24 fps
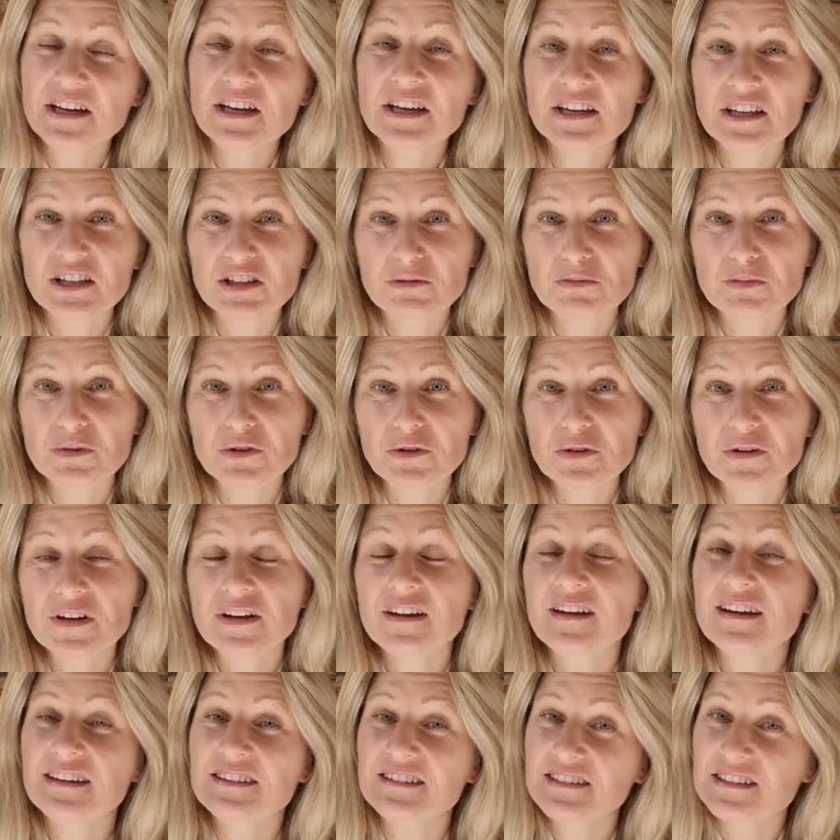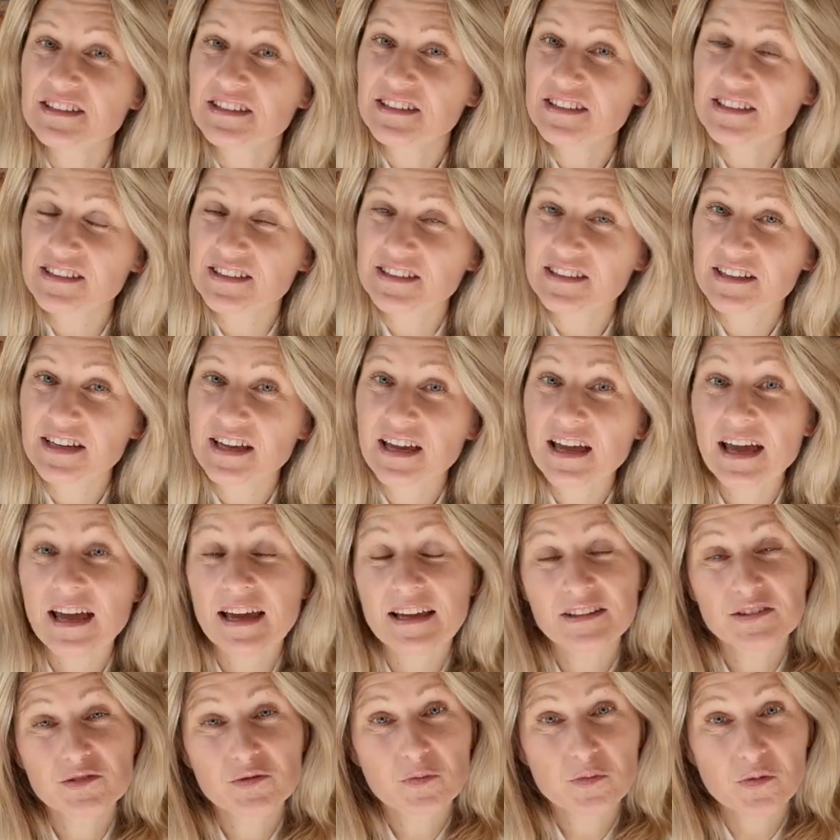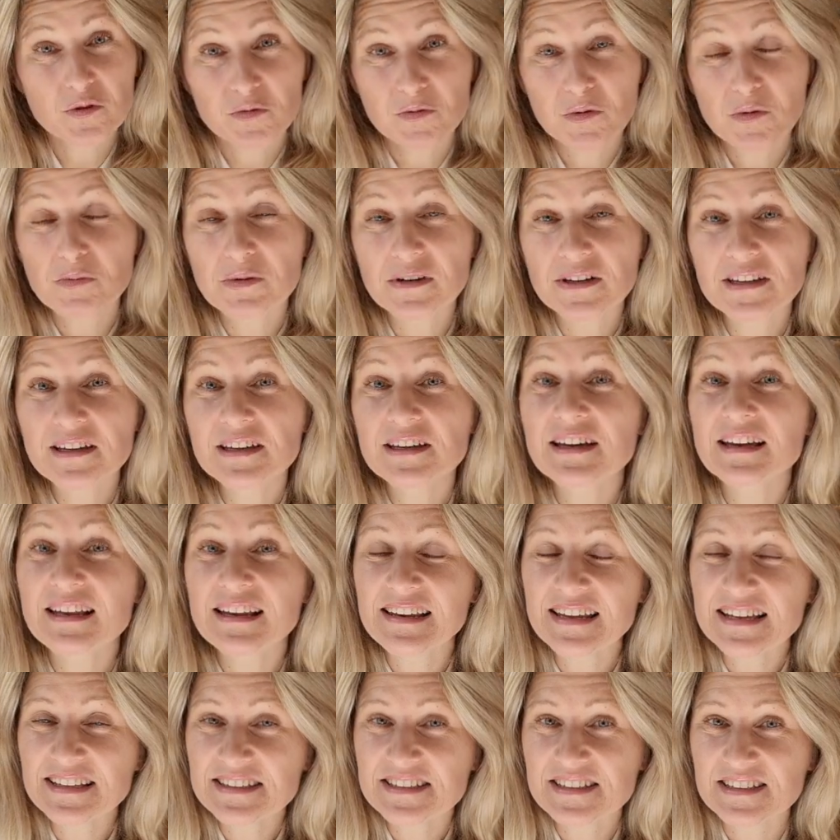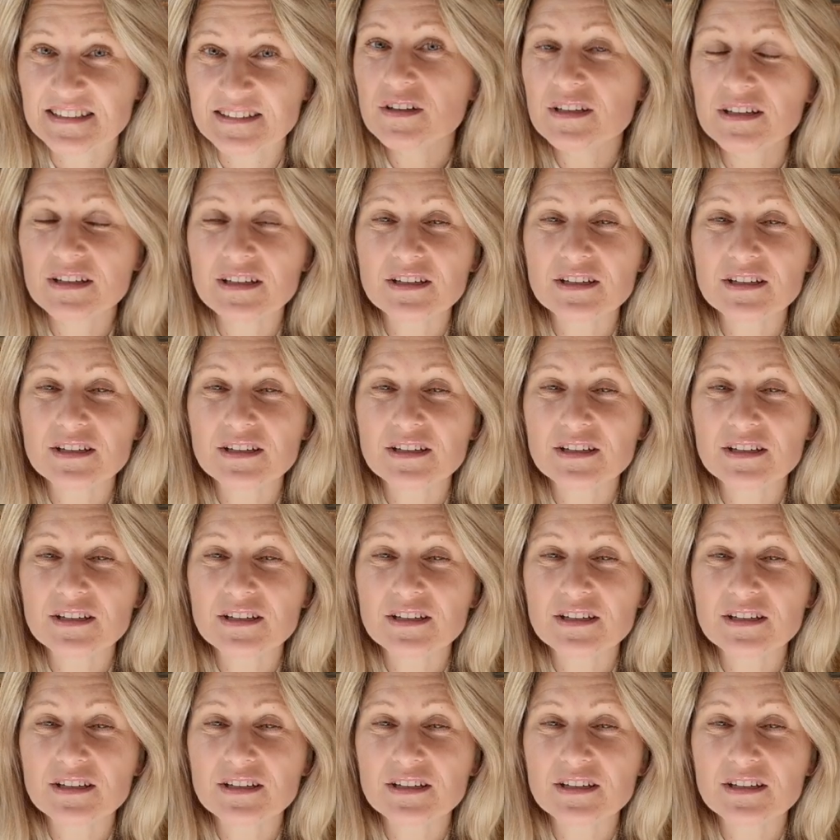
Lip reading: Hebrew and Greek, and probably Latin.